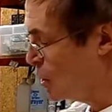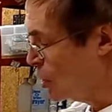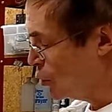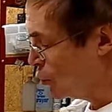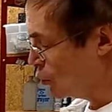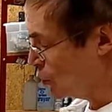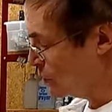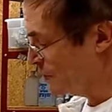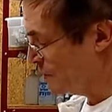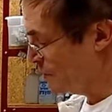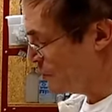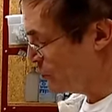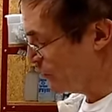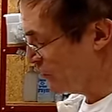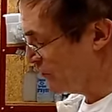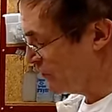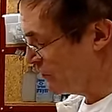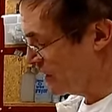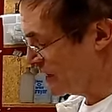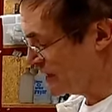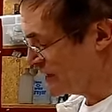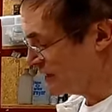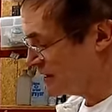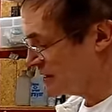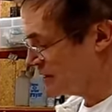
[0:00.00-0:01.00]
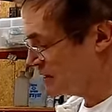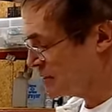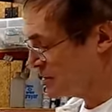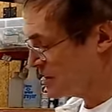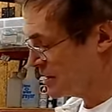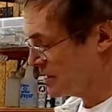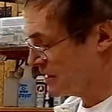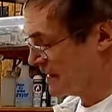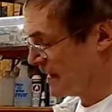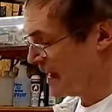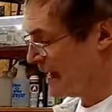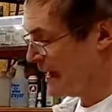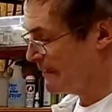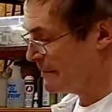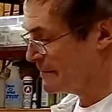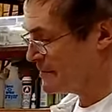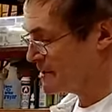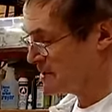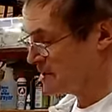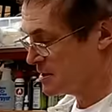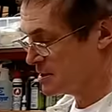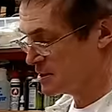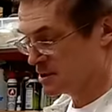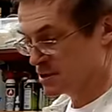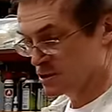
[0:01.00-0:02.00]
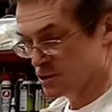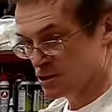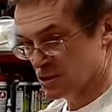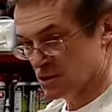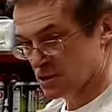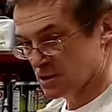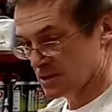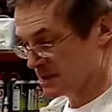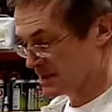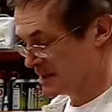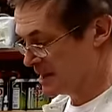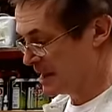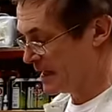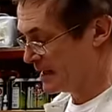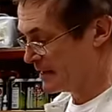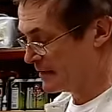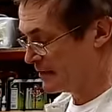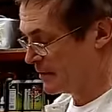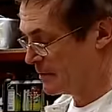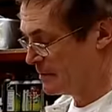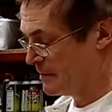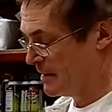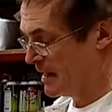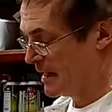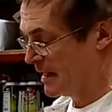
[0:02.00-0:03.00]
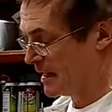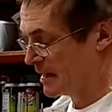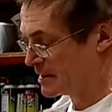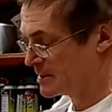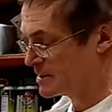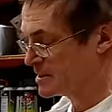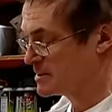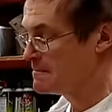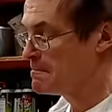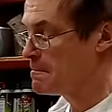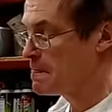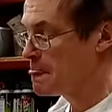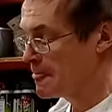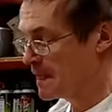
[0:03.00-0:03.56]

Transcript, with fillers: would be reflected to the opposite side of the box.